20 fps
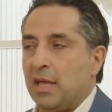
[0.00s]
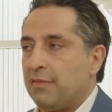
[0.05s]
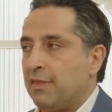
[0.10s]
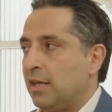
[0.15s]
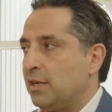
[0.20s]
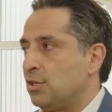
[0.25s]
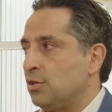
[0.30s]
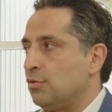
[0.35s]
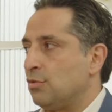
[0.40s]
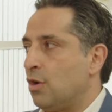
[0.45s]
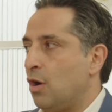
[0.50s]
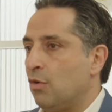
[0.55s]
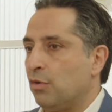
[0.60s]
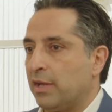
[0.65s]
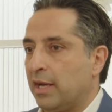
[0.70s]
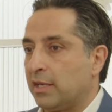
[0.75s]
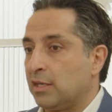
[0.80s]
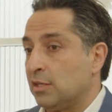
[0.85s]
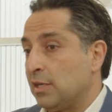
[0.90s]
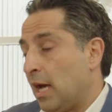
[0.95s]
and then you go
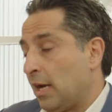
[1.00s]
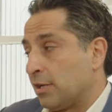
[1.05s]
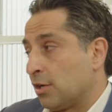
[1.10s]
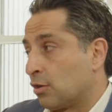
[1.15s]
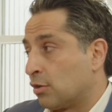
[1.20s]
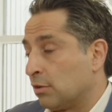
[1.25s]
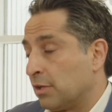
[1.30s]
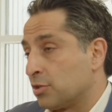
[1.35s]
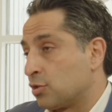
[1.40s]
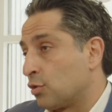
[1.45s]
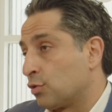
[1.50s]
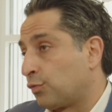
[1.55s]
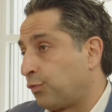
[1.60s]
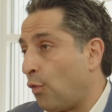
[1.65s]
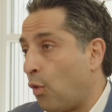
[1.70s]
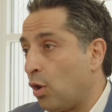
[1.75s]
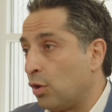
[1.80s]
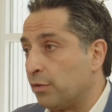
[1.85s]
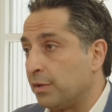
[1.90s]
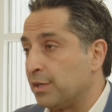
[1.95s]
like, yeah, your cholesterol's
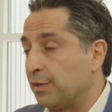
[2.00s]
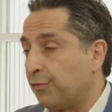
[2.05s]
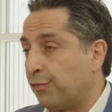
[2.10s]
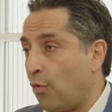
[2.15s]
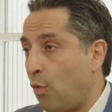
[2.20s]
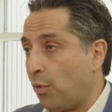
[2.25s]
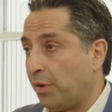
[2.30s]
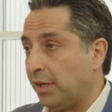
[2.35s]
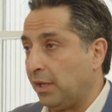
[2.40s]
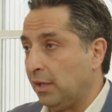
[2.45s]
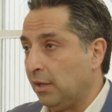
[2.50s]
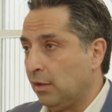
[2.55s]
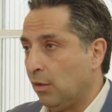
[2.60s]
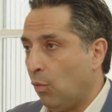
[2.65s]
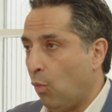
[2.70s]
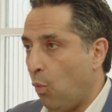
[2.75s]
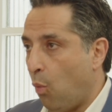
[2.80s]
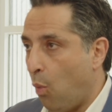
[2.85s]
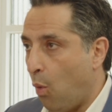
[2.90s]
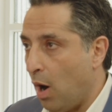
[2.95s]
440.
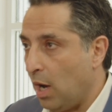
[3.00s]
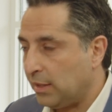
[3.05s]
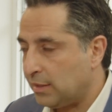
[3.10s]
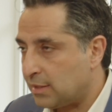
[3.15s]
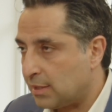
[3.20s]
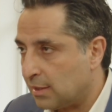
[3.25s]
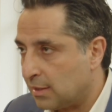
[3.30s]
What?